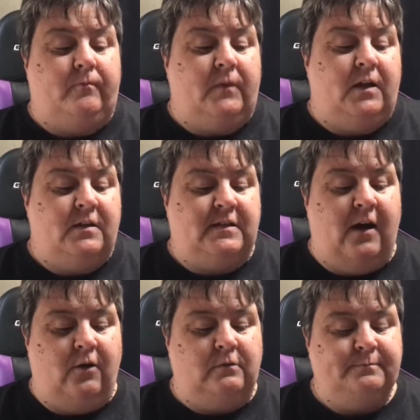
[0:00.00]

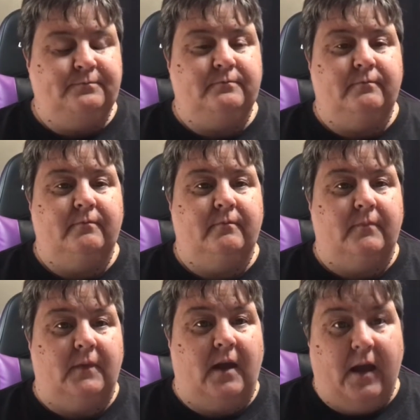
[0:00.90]
So
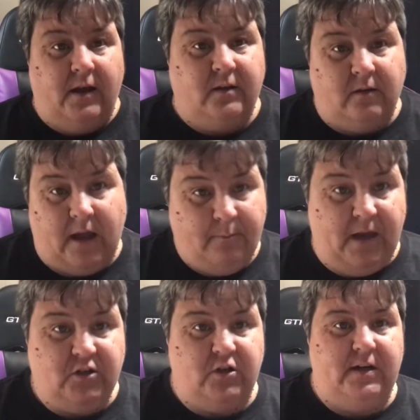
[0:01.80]
I
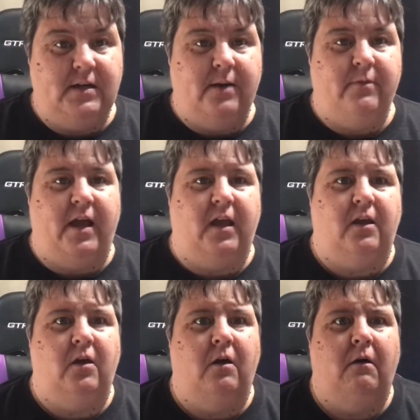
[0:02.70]
measured it. I'm
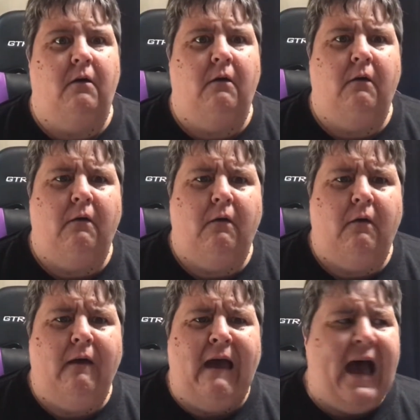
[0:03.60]
like,
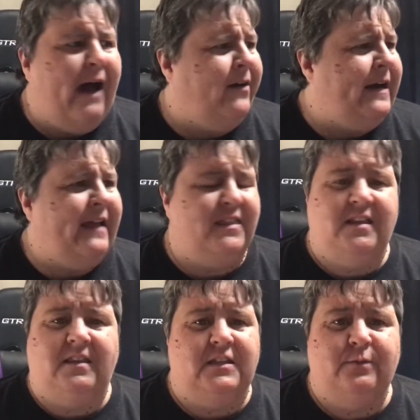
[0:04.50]
how did I
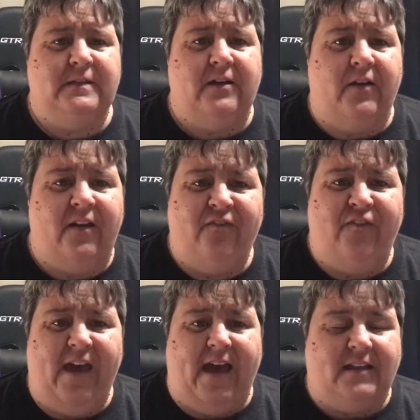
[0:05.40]
think this was going to
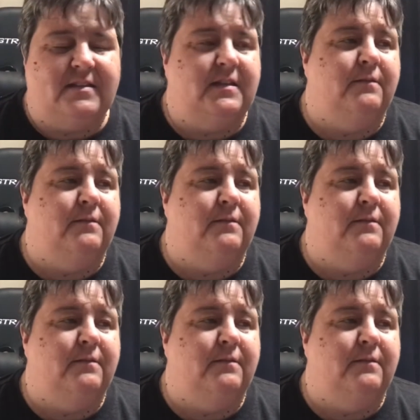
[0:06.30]
fit?